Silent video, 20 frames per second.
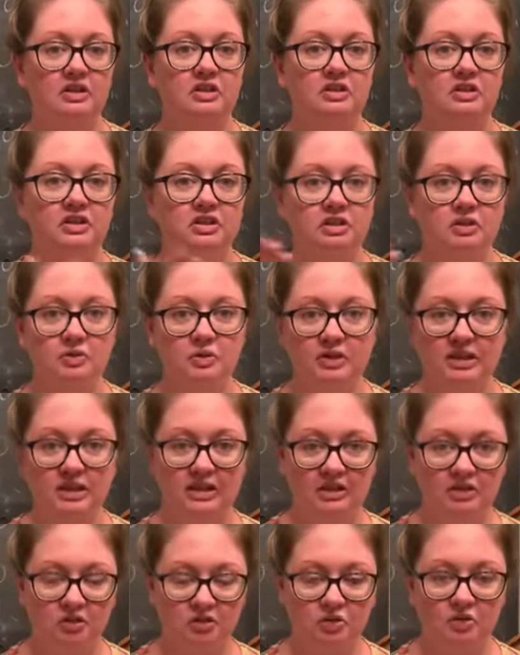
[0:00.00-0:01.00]
to an
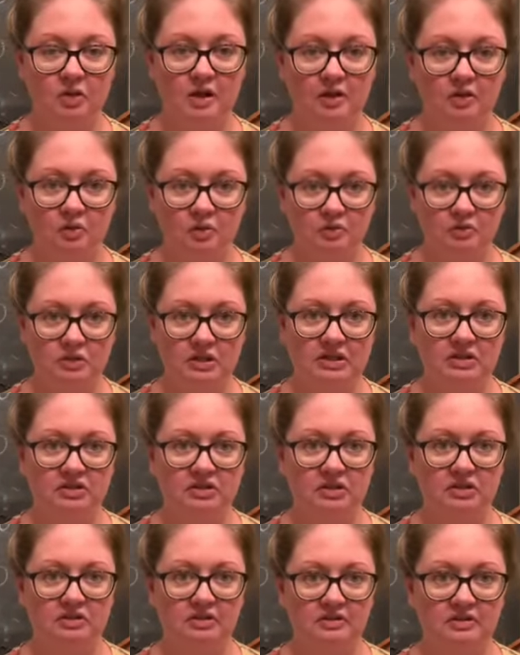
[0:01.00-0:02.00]
indirect
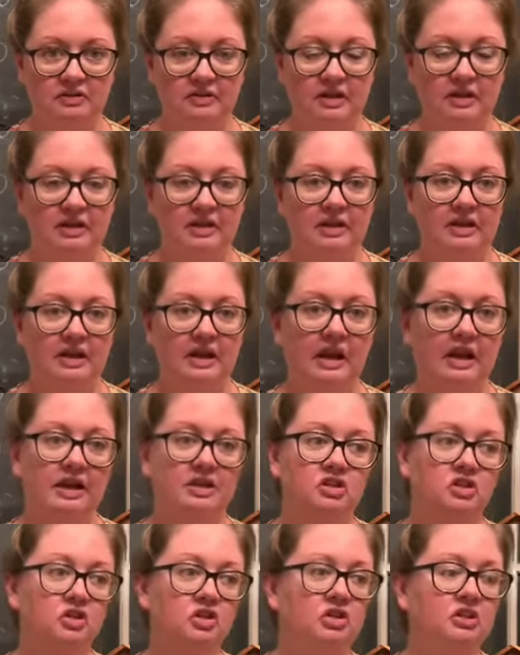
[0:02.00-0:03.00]
quotation? I
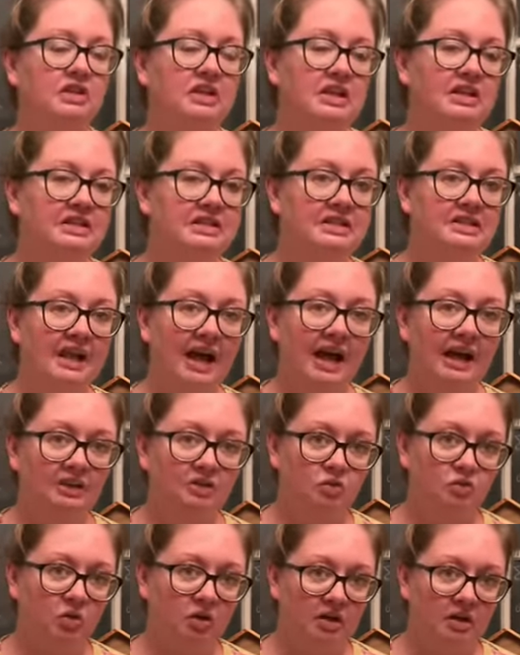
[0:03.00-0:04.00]
took the exact
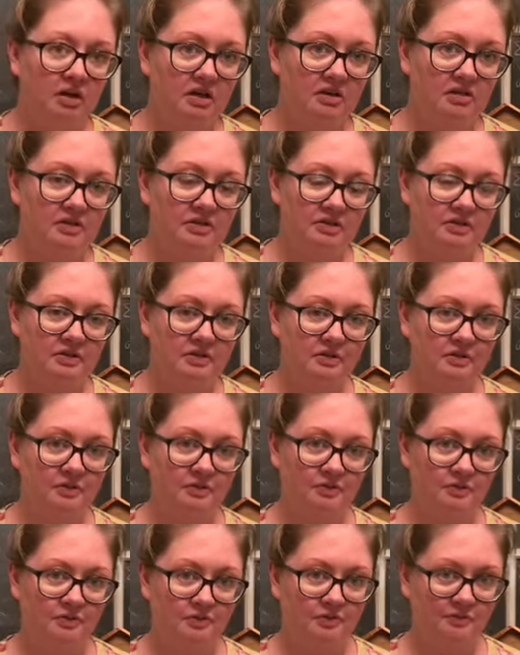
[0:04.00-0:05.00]
words,
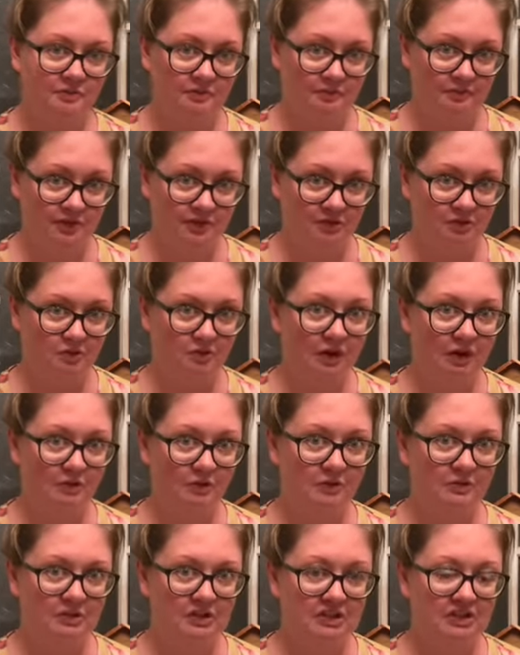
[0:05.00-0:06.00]
my direct
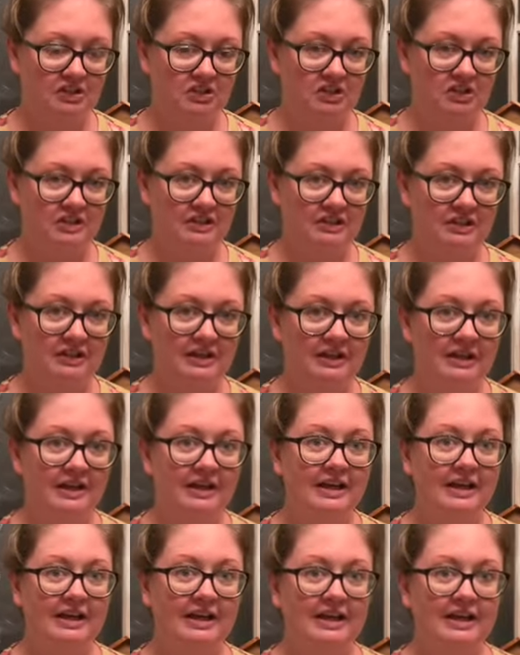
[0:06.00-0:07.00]
quotation,
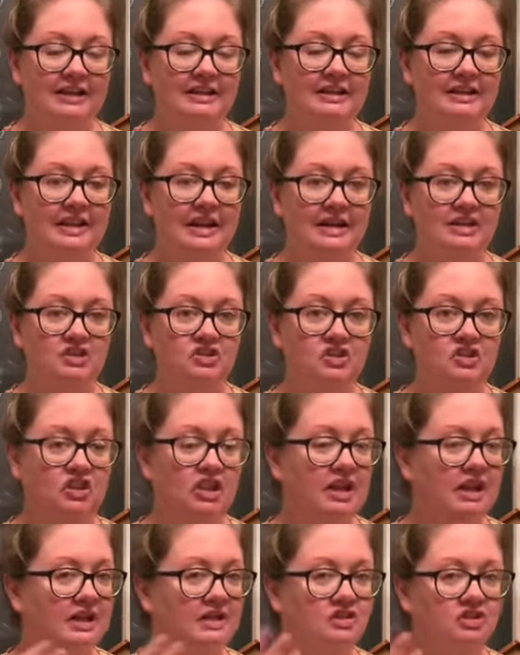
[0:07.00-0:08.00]
and then I
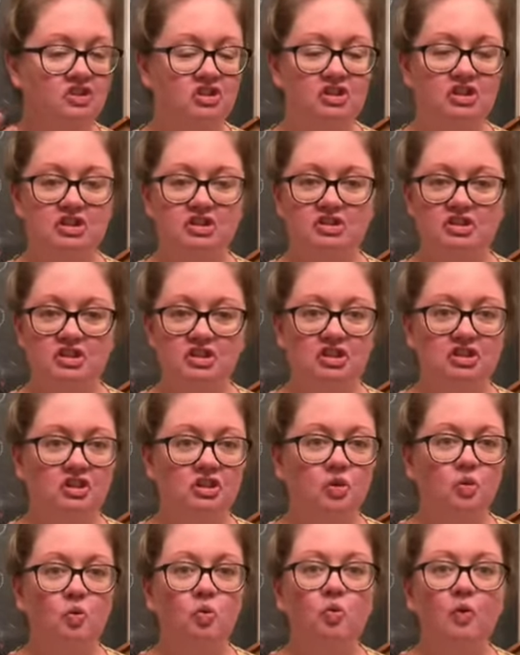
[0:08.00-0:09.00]
changed just
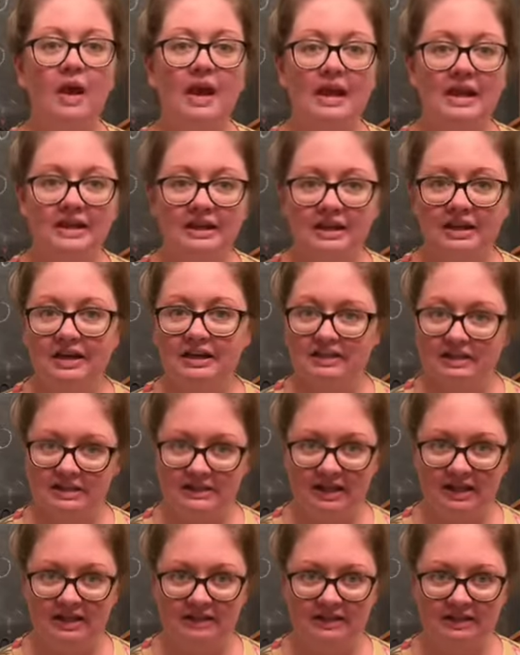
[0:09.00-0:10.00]
the way that I
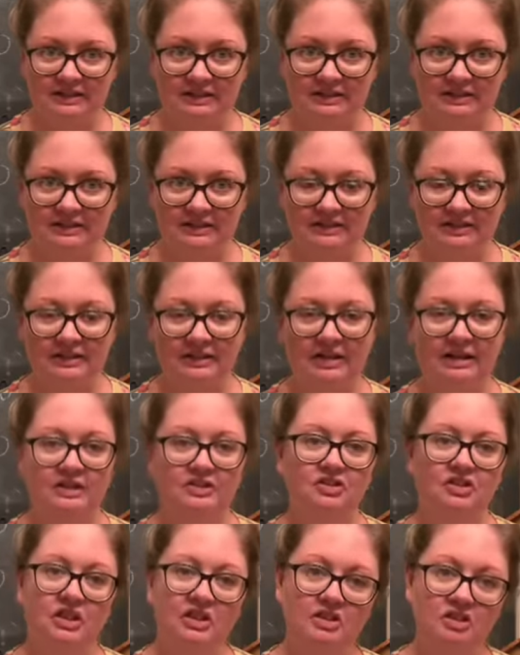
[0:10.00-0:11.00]
said it,
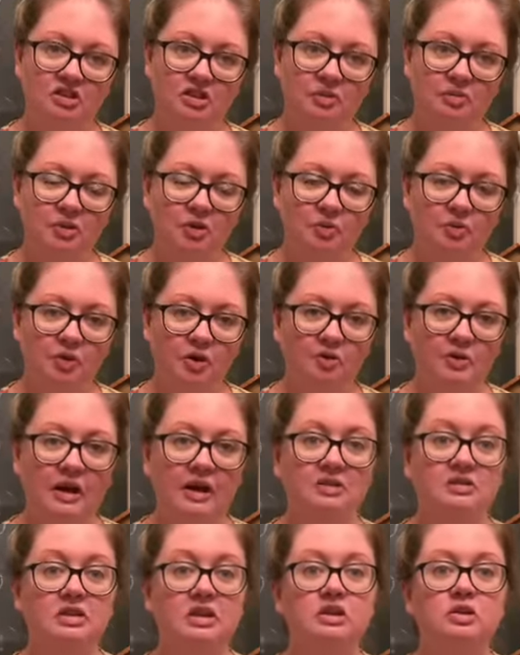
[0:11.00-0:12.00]
changed some of the
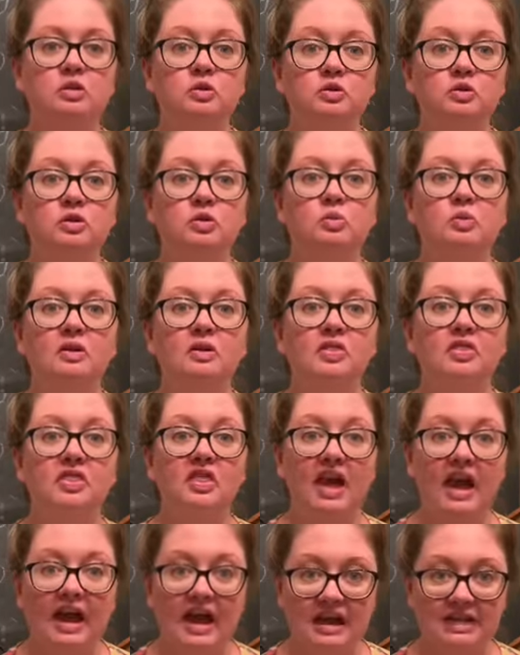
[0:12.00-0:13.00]
pronouns. I used the word
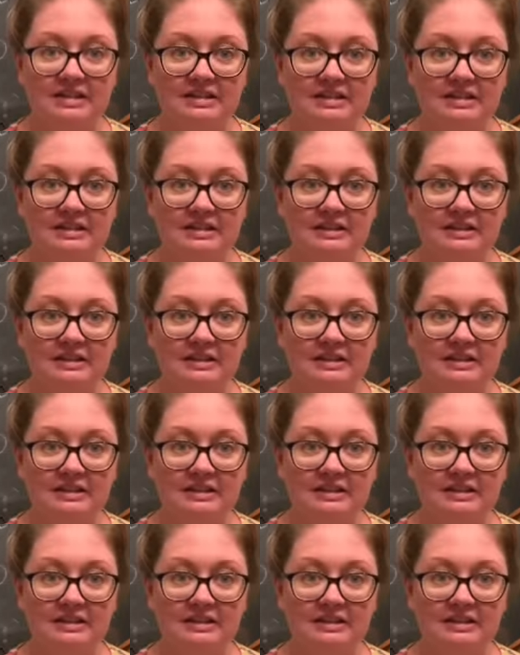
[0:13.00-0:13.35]
that,